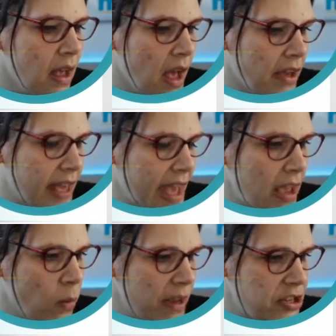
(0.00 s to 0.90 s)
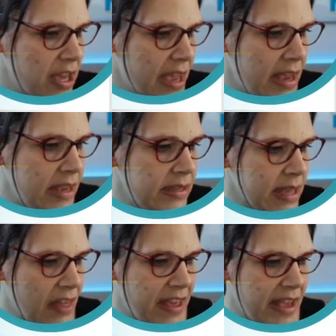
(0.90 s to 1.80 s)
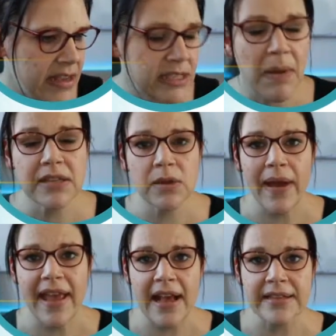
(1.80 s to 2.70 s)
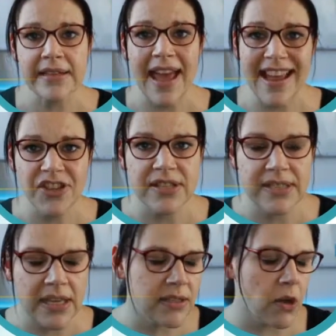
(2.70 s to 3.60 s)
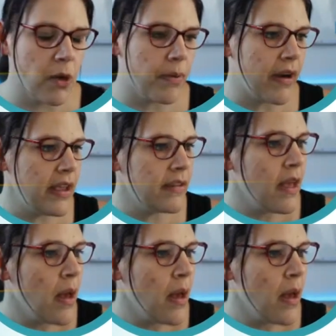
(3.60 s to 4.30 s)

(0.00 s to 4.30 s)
okay, which is the smarter way as an agency to operate.